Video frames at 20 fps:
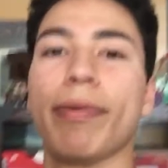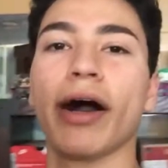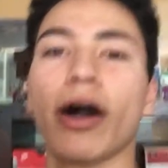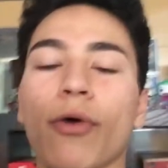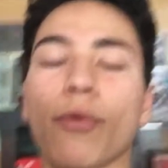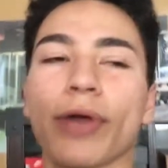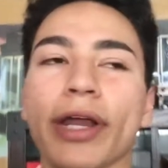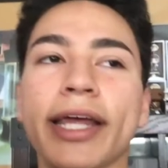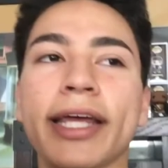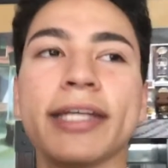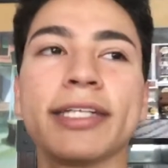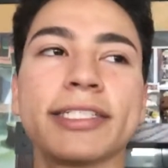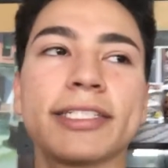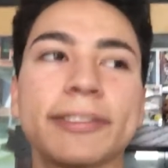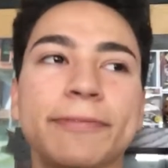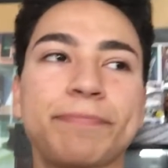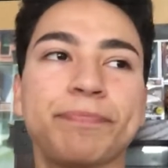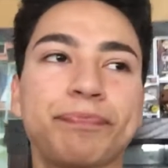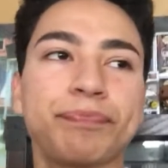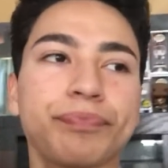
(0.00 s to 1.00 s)
bell
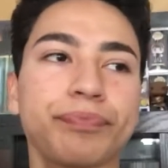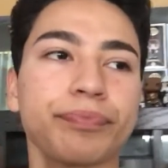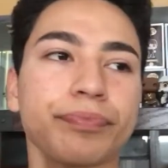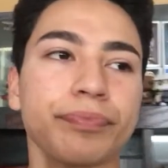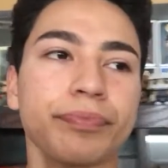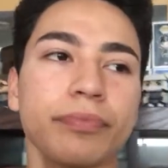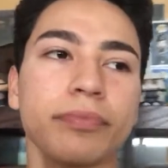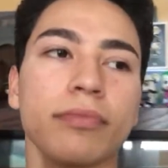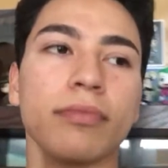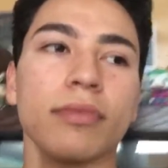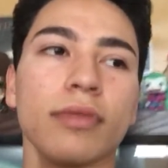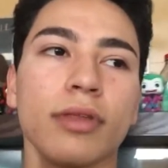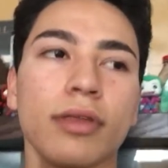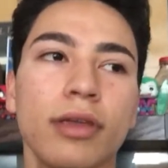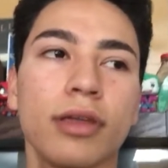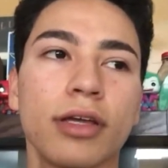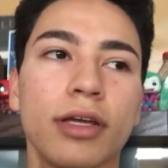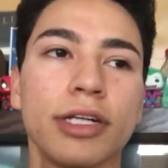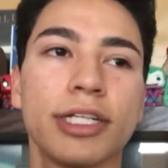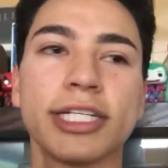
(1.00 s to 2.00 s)
rings,
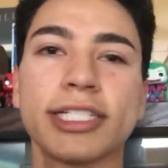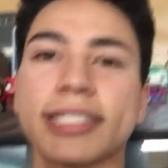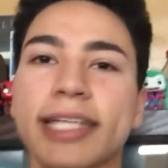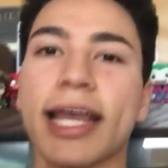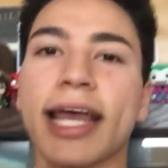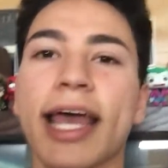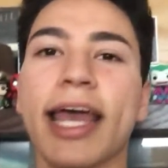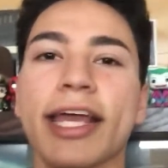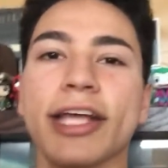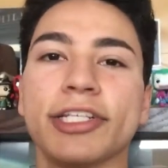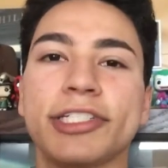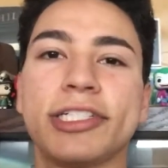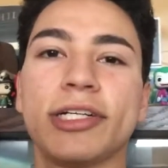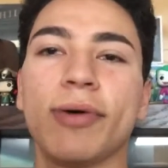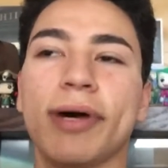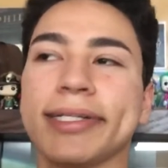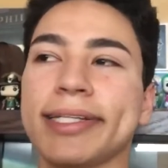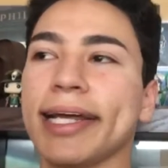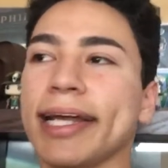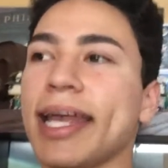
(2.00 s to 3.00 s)
just say, hey, you
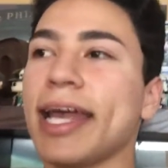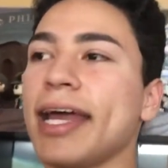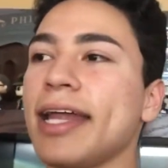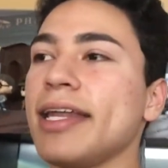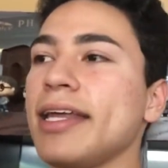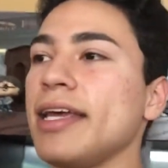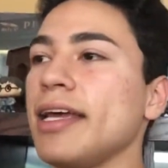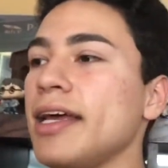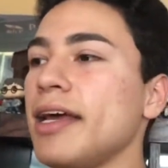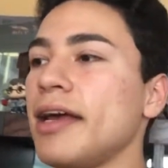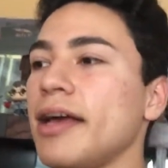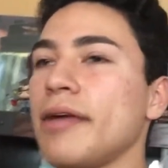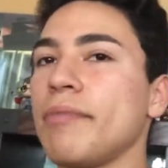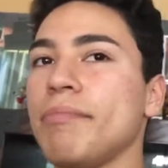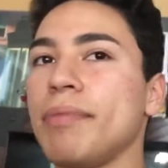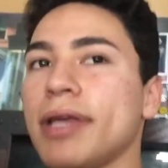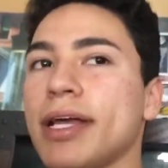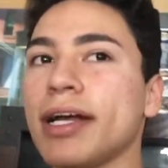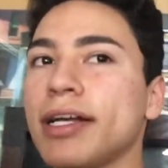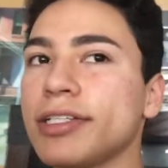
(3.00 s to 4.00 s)
still want that candy?
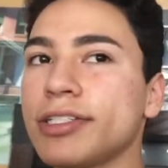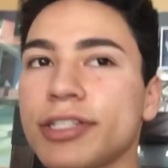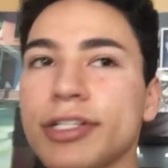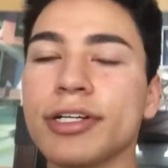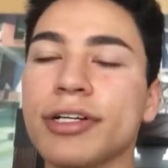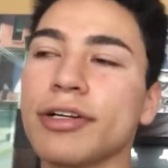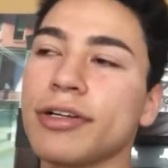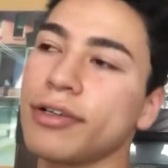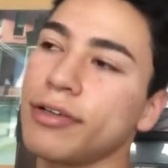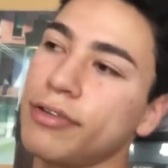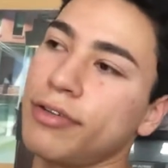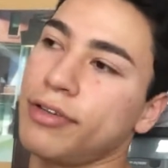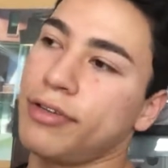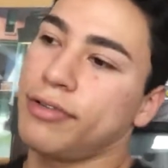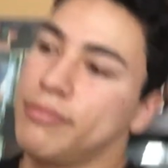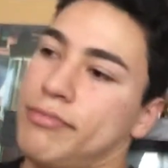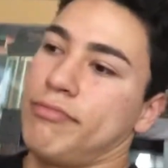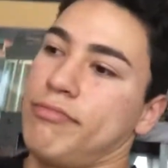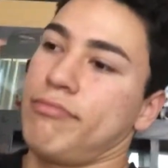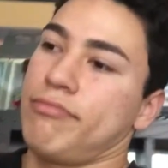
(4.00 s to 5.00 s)
Because
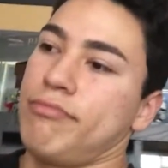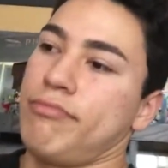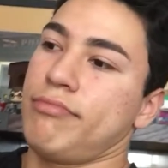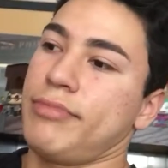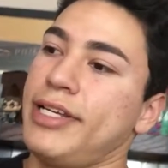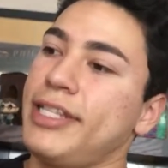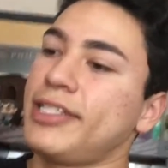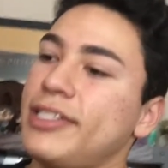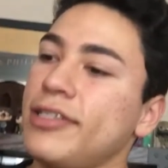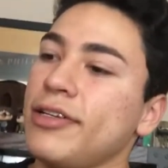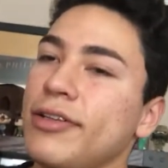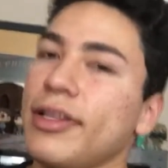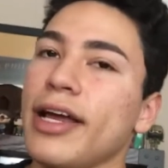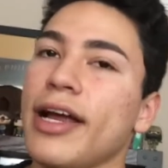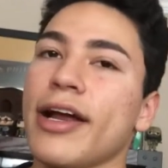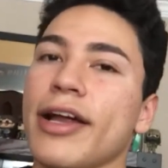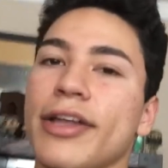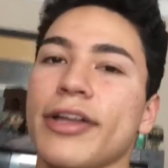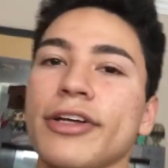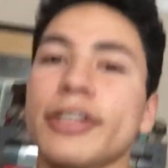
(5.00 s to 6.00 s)
he's still
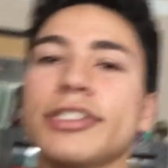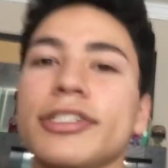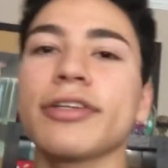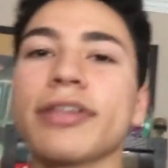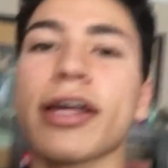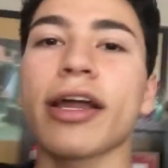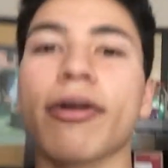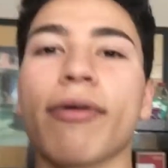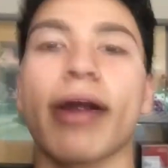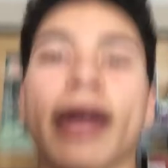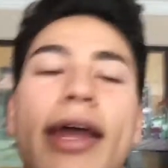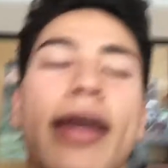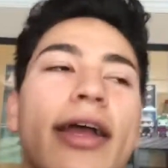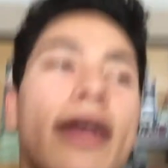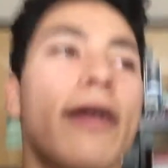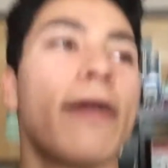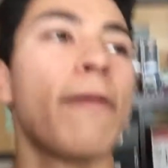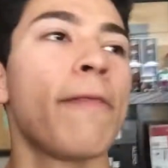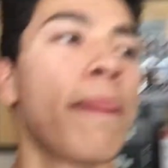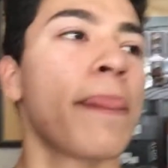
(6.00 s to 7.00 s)
there and you're still there,
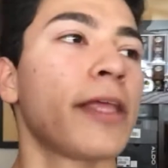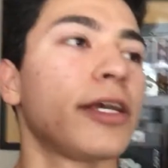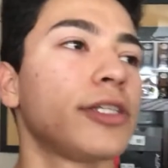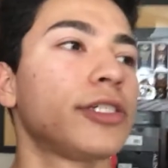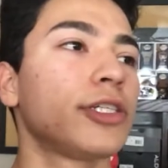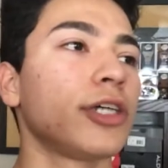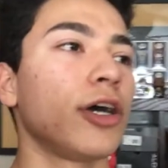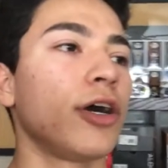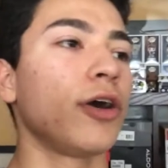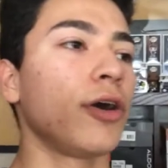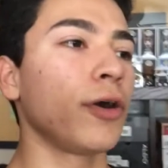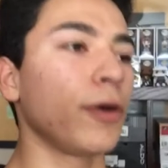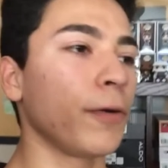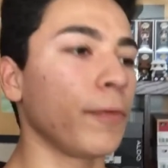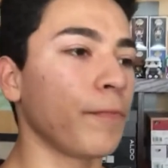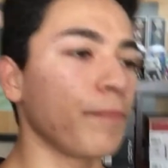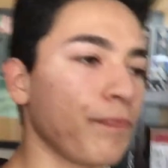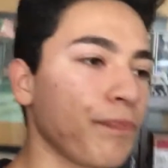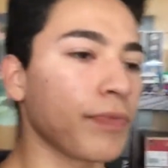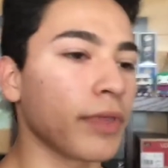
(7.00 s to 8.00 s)
right? So